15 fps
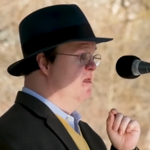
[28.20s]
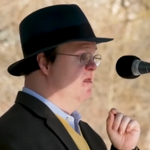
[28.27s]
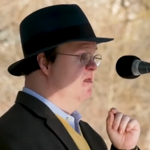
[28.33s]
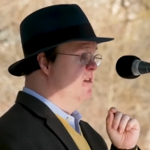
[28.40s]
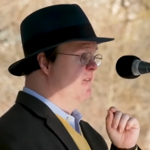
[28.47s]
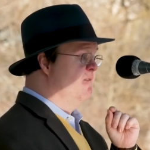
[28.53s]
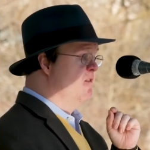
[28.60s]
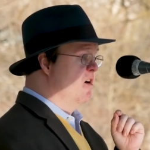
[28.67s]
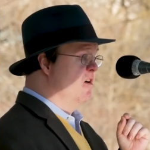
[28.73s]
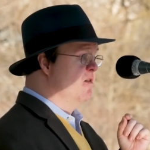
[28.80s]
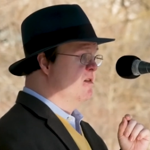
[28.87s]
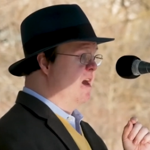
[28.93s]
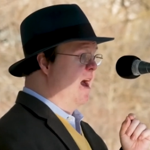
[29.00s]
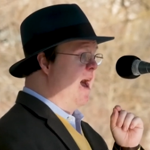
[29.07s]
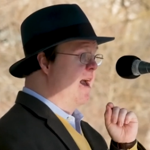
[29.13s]
The
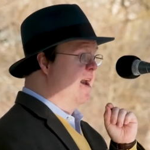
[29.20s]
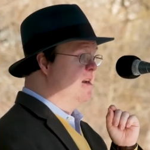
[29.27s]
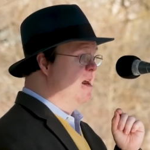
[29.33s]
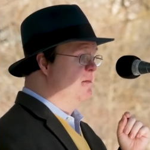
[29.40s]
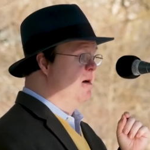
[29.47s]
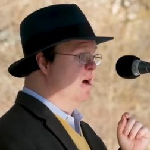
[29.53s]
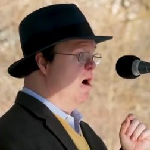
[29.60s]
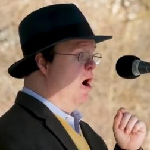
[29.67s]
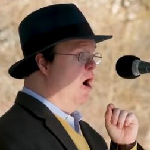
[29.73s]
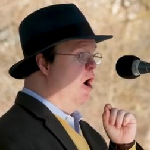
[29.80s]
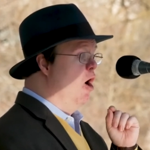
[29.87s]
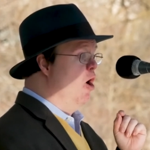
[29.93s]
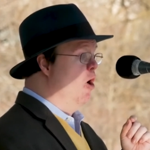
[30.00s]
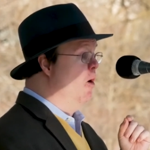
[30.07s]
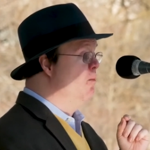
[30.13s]
first academic
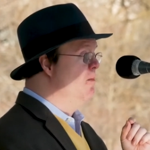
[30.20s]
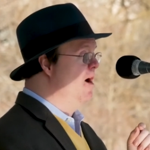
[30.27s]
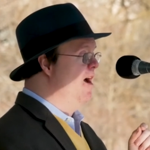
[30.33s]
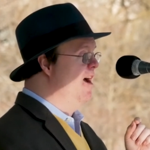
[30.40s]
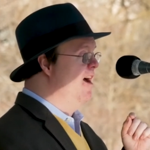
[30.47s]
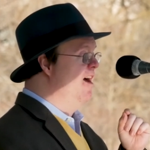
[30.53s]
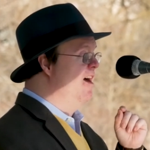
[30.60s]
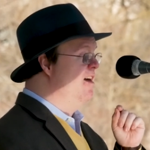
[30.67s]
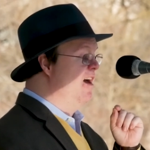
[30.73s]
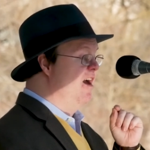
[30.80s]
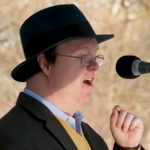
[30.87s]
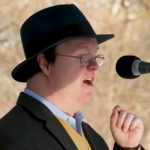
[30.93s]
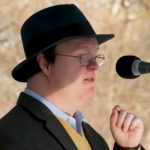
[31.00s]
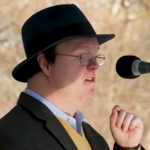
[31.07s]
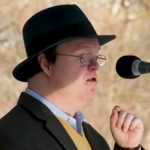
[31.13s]
home
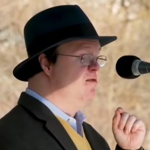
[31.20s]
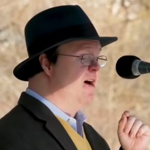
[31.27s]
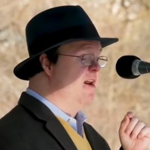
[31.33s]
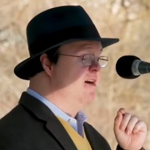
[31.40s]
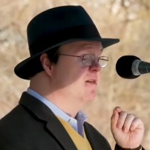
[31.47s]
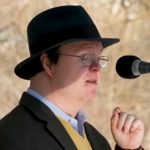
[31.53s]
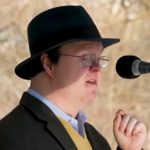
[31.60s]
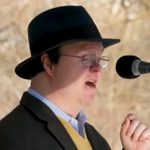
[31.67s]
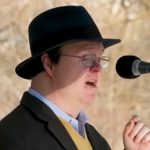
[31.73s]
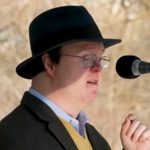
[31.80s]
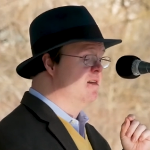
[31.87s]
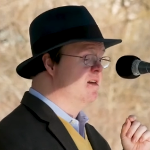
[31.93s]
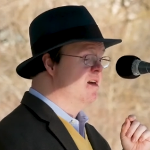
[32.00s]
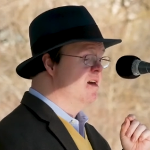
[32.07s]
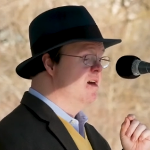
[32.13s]
in the United
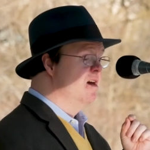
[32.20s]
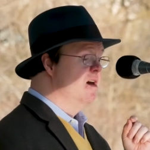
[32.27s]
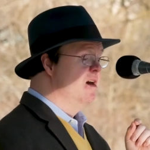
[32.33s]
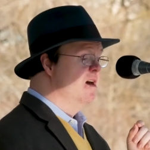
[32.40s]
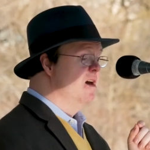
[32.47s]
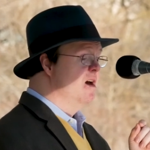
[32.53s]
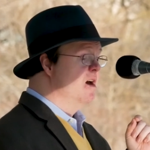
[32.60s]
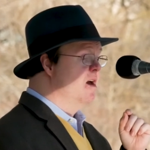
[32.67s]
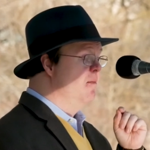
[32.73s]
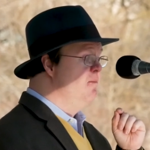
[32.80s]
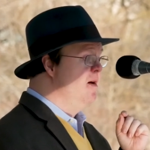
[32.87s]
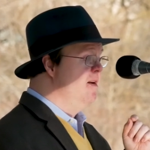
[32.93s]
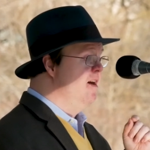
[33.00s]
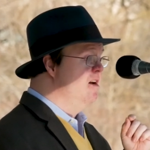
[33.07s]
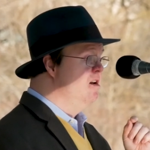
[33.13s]
States
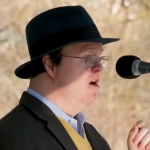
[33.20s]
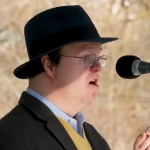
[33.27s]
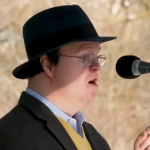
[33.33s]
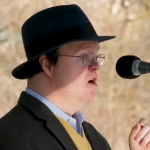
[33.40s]
committed